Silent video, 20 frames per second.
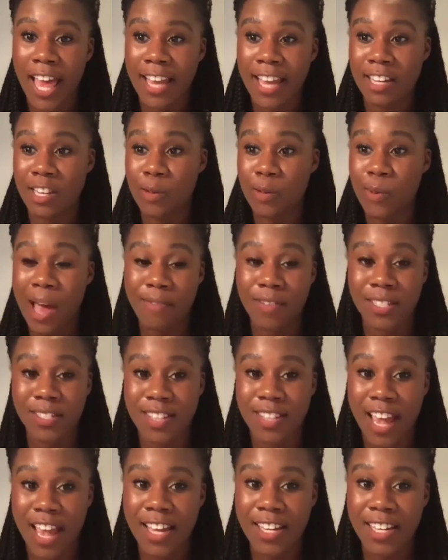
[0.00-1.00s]
and you have a
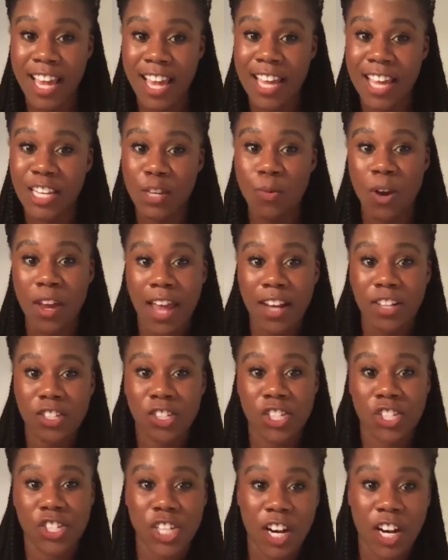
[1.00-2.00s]
stand and you want to
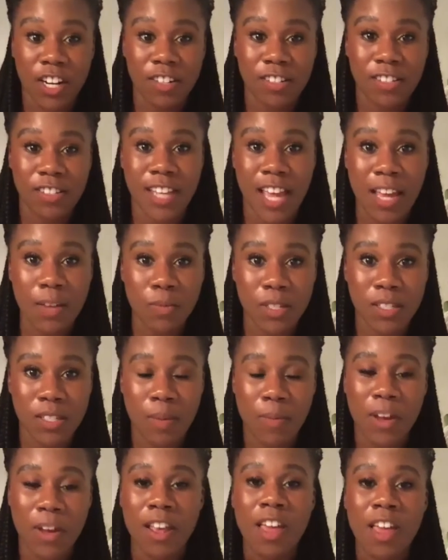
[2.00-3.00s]
actually share your stand with
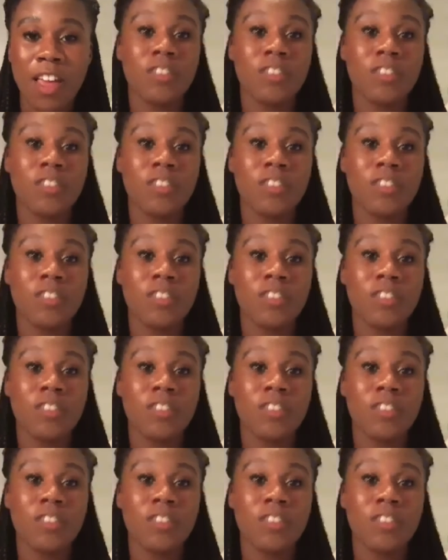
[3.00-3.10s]
someone.